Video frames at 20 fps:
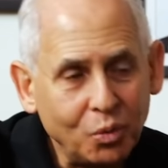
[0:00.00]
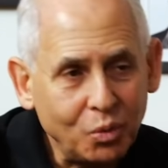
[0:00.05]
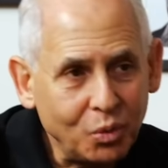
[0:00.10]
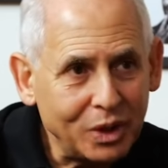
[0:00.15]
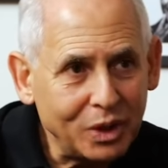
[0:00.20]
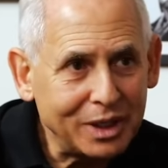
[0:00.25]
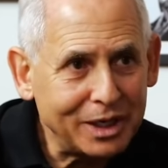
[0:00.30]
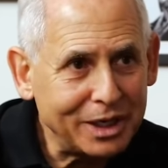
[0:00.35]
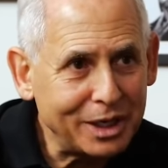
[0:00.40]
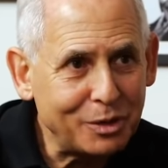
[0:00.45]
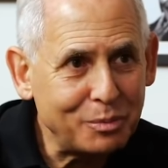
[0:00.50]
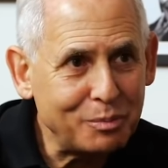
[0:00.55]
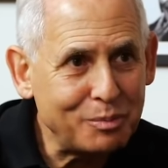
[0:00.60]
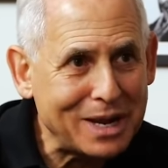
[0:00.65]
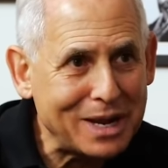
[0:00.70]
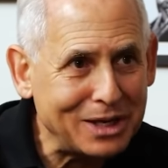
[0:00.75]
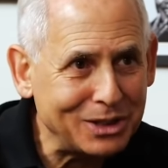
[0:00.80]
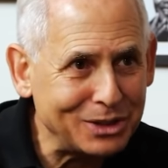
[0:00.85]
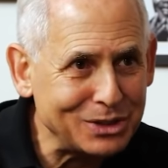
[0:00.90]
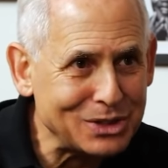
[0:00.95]
will it help
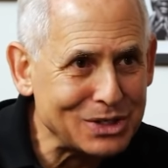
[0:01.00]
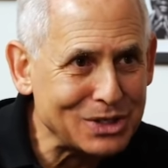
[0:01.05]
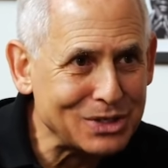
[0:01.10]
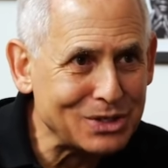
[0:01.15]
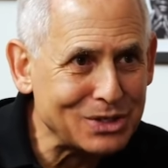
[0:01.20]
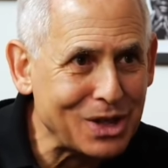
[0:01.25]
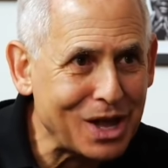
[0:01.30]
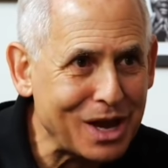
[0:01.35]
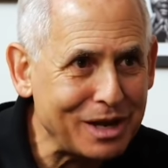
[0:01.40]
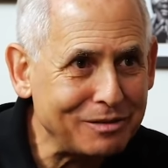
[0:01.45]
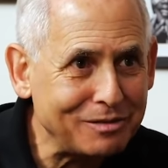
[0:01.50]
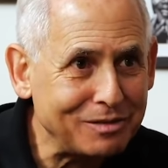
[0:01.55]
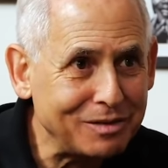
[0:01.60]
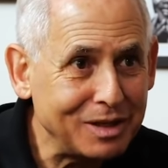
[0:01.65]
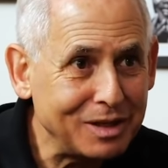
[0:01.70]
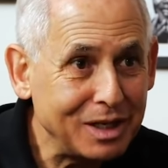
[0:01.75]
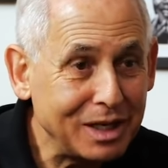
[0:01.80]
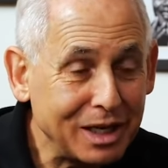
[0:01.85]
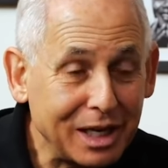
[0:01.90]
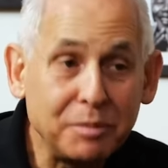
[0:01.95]
balance his life?
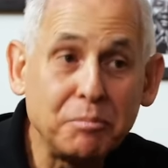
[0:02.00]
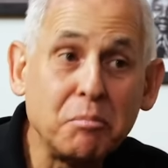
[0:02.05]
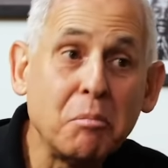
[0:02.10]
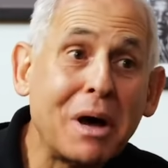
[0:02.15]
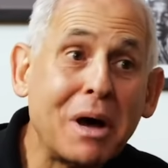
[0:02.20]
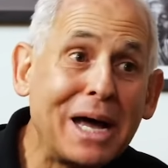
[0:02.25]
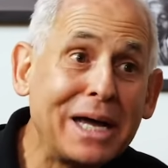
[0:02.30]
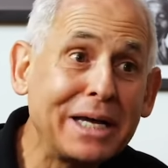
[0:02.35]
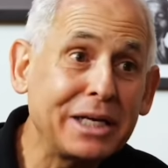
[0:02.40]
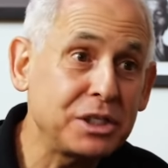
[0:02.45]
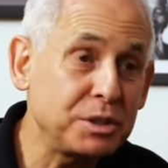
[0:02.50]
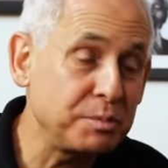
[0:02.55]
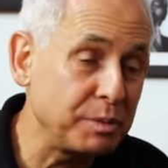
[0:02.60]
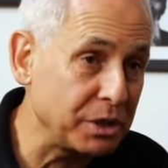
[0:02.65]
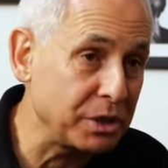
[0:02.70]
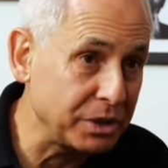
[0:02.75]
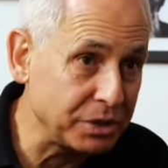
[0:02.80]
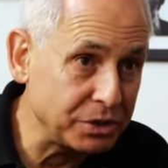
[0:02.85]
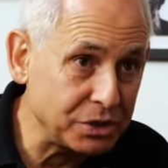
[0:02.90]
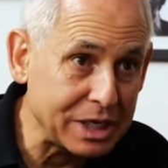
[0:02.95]
And my
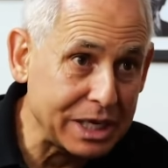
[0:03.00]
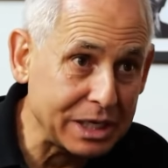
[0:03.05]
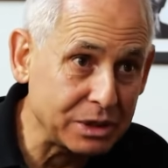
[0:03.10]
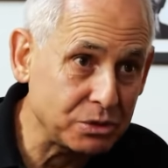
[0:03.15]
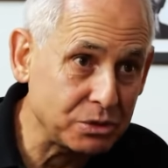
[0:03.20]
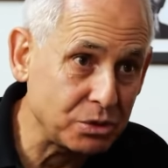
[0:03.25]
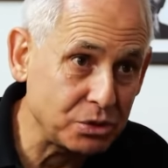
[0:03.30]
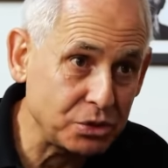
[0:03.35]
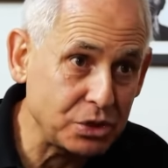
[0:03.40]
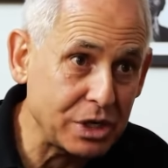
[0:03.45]
experience, the answer